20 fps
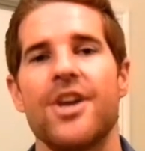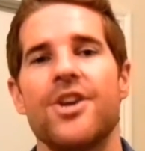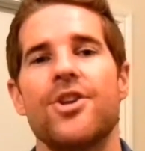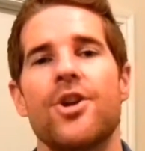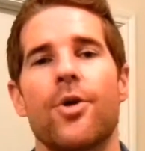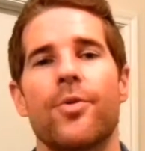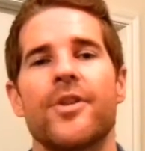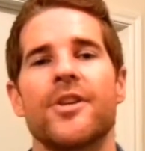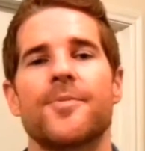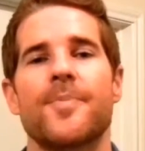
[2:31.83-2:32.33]
You
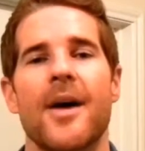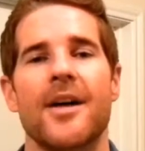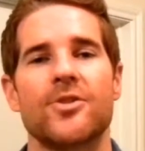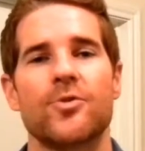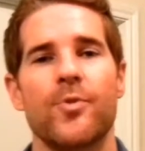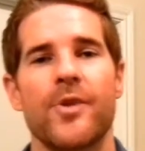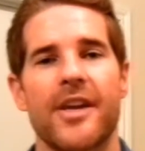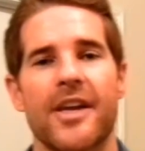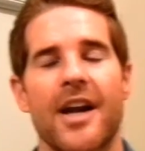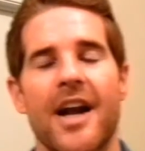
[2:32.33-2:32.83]
know, this
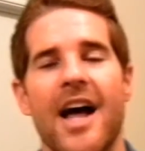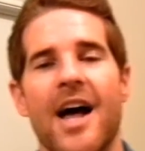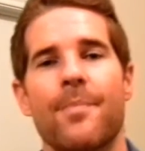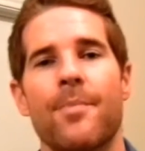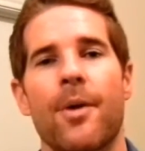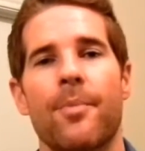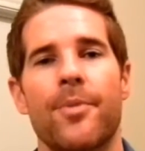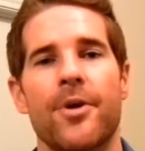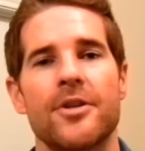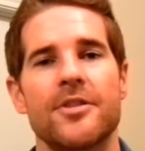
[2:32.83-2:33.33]
past weekend I had
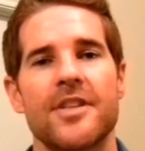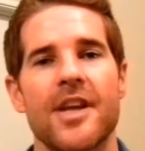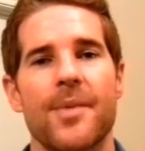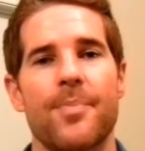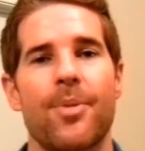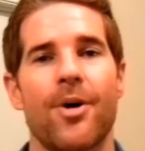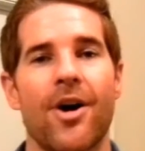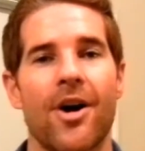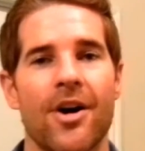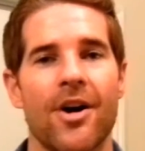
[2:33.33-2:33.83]
my birthday
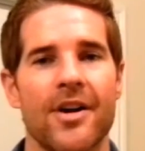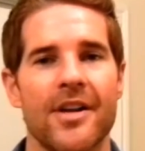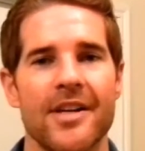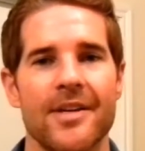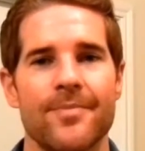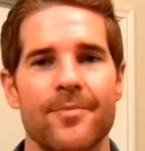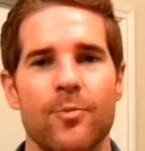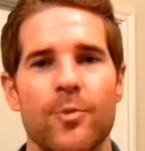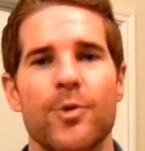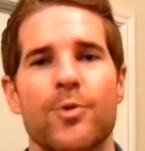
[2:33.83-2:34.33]
party.
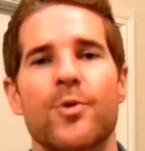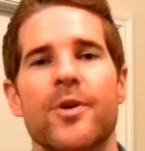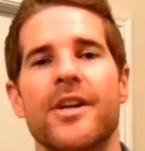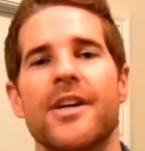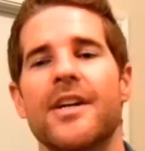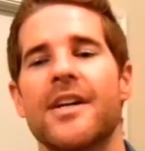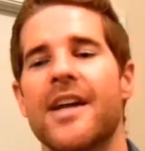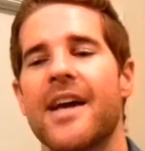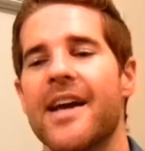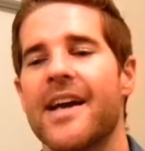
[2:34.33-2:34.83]
We
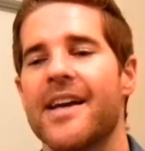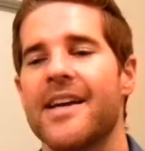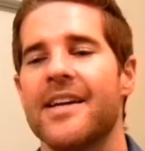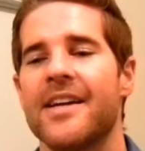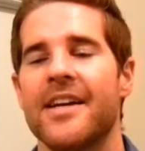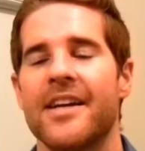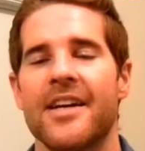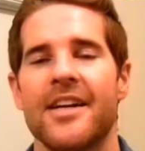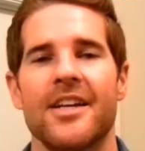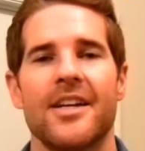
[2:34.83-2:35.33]
rented a
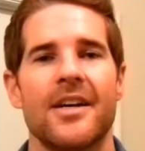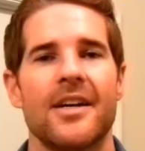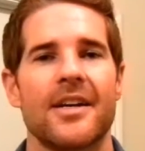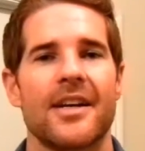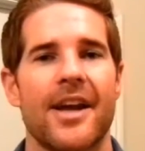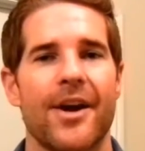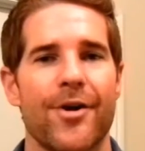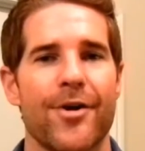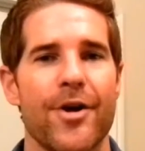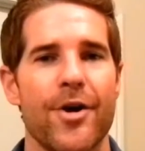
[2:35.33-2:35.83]

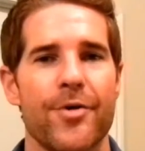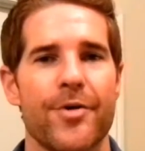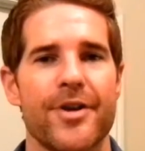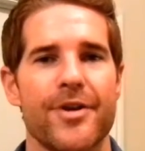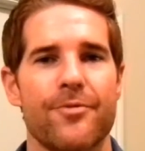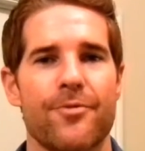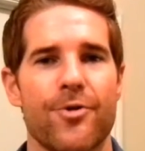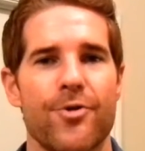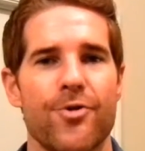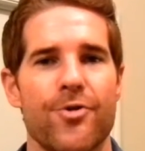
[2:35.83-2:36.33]

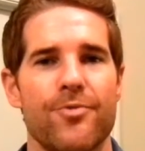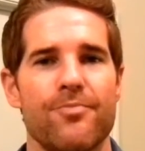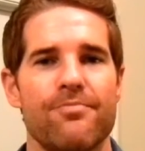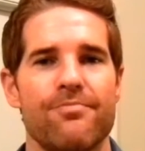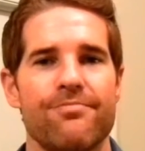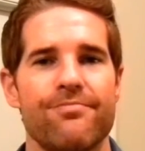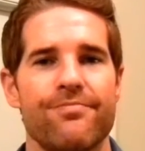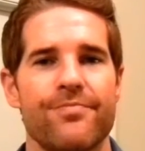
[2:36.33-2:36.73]
karaoke room.